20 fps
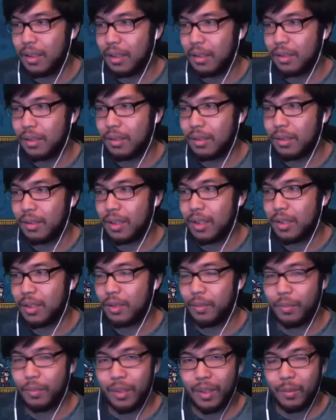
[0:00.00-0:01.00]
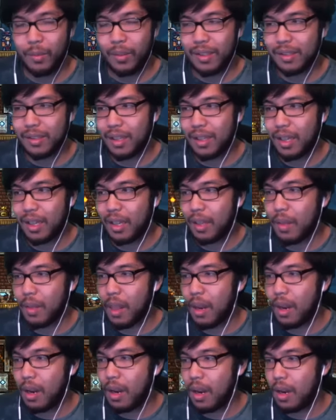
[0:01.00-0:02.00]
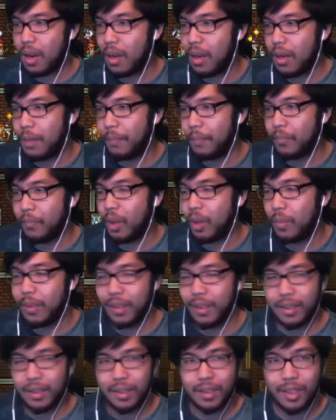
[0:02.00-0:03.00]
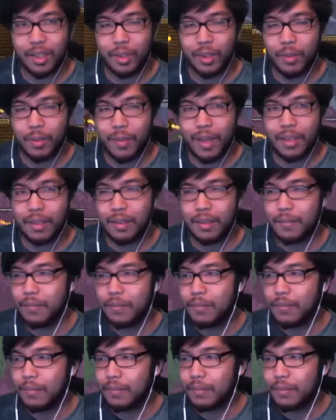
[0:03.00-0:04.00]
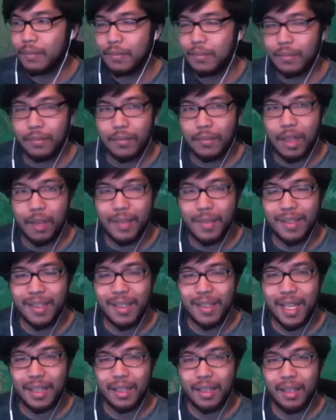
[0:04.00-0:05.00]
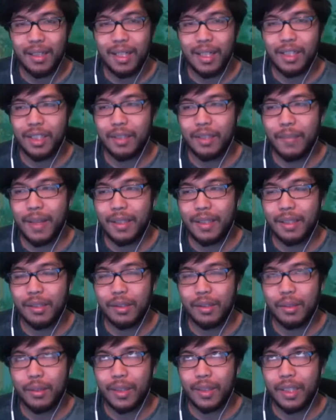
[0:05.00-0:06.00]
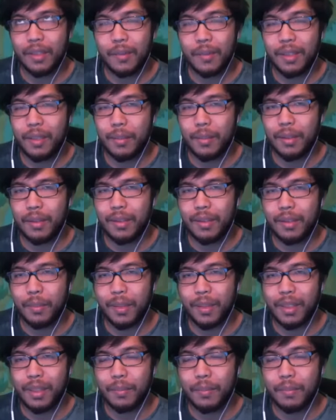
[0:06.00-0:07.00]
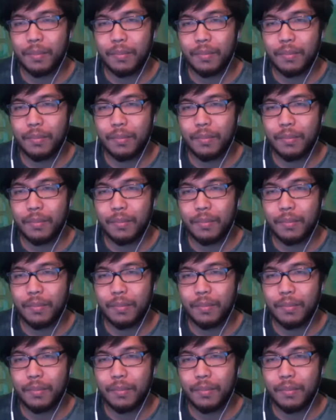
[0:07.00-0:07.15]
Celestial Bee, what's that? I hope you get the Celestial Magnet. Is it that good? It just makes it so it gives me the ability to pick up...